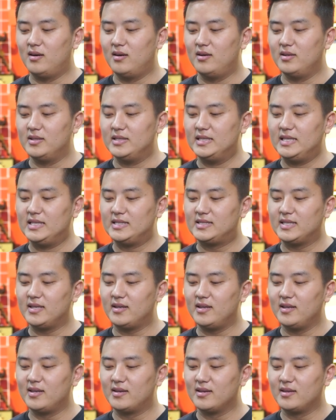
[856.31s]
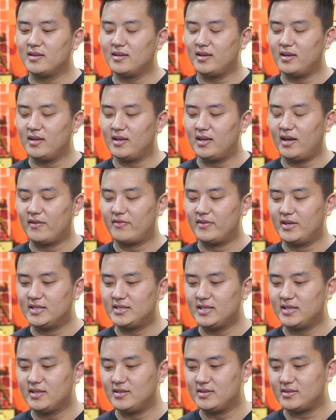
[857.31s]
knee
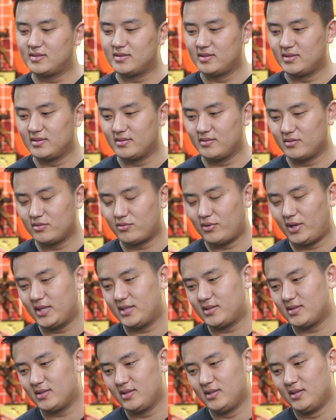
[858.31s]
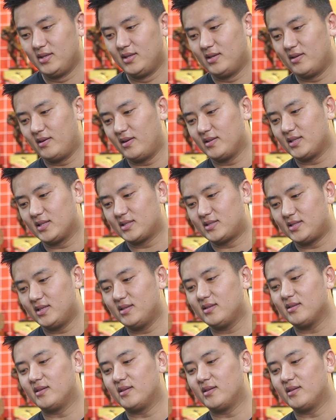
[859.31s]
is quite resistant.